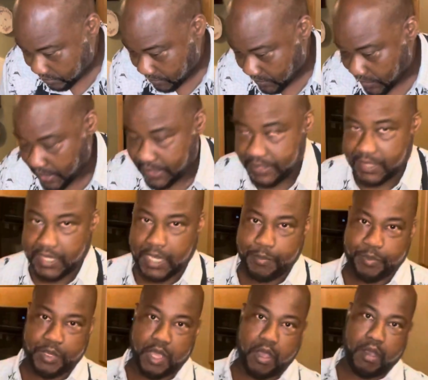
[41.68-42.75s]
listen
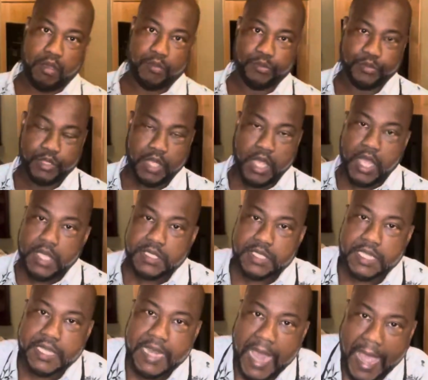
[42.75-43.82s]
up, y'all.
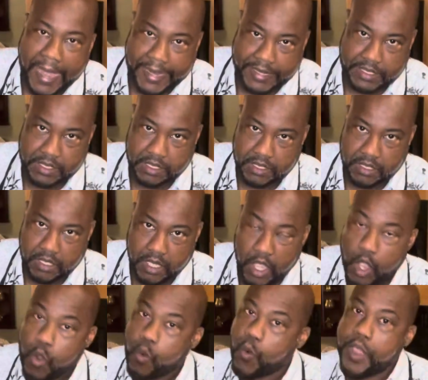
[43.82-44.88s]
Tonight,
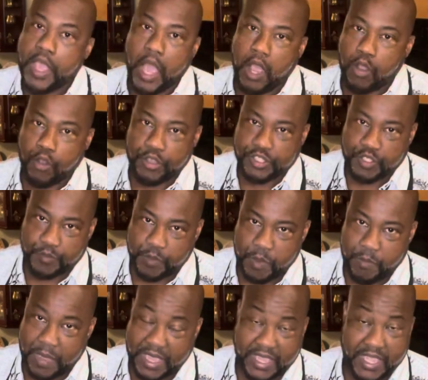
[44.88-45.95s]
we are going to be
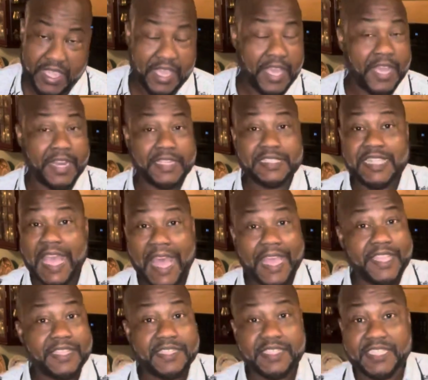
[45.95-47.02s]
making an
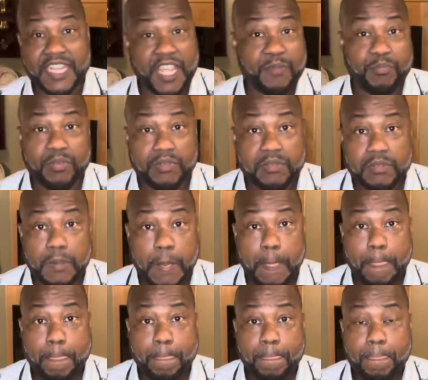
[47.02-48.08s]
Italian staple.
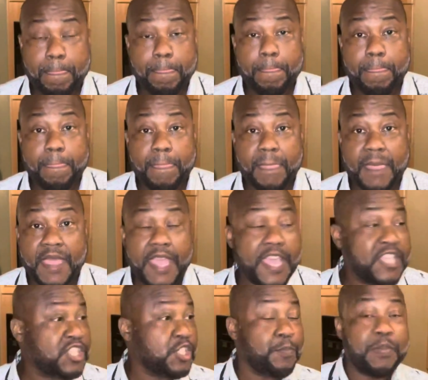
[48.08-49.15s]

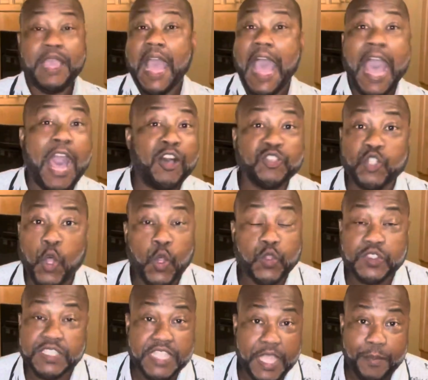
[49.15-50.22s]
It should be a household
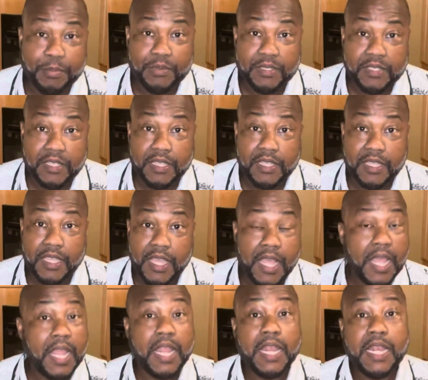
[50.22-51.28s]
staple.
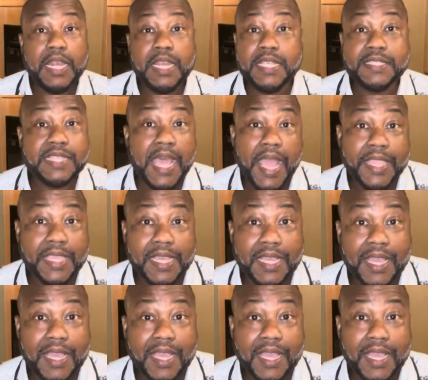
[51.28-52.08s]
Lasagna.